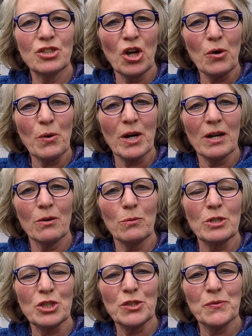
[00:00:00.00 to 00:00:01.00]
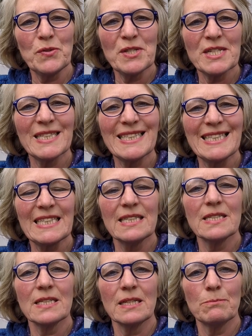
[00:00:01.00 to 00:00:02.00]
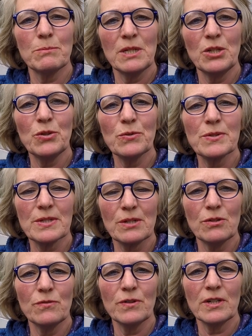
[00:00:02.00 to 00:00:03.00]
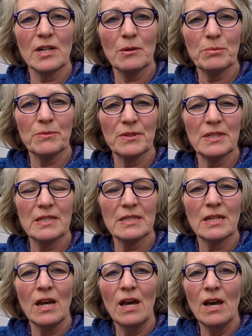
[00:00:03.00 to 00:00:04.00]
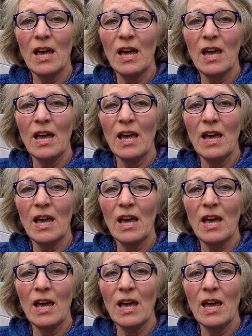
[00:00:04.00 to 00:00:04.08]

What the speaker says: go out once you've listened to this and make yourself a cup of this